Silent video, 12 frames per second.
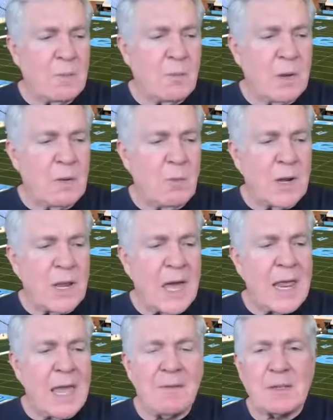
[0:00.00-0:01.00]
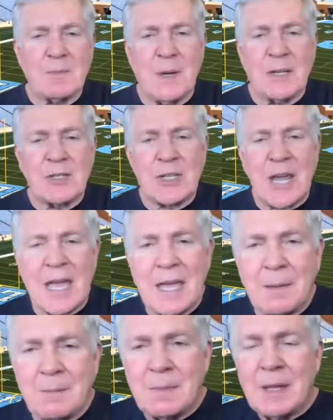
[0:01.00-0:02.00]
we will not have as much
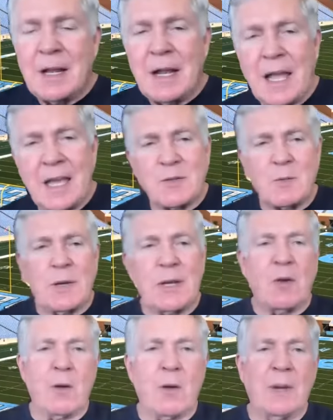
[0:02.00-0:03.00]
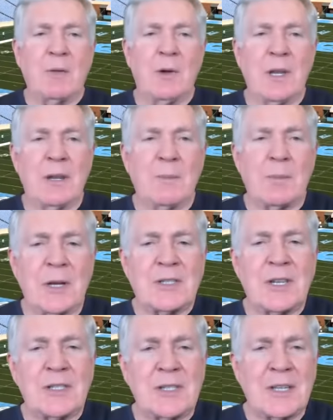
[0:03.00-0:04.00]
time as we normally would in
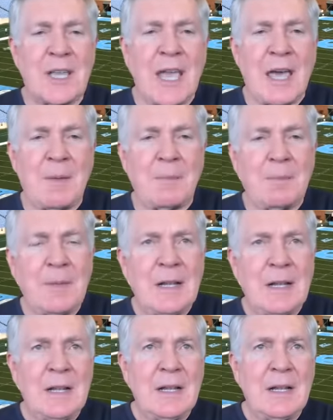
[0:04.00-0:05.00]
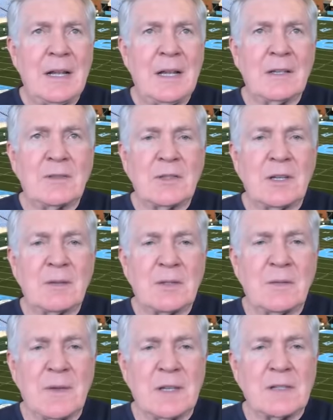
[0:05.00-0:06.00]
preseason camp uh, to,
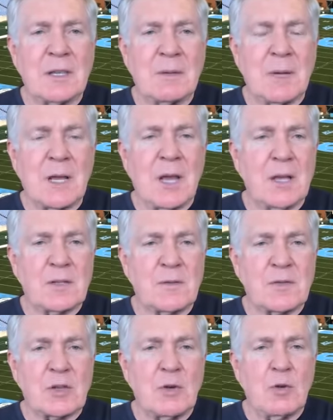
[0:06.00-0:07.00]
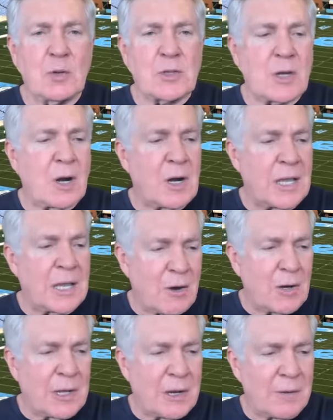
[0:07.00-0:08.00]
to visit because of school starting
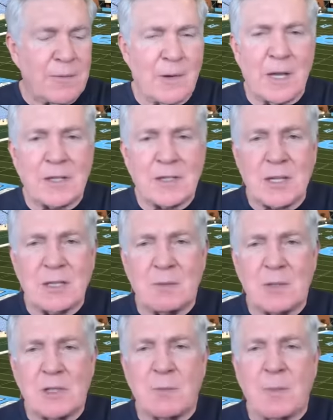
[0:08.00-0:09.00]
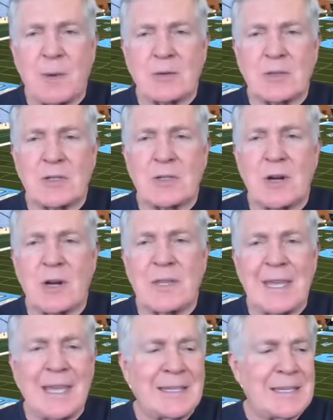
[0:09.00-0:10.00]
earlier for us because it was supposed to start
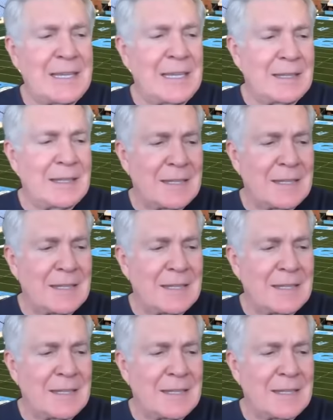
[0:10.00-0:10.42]
the 18th.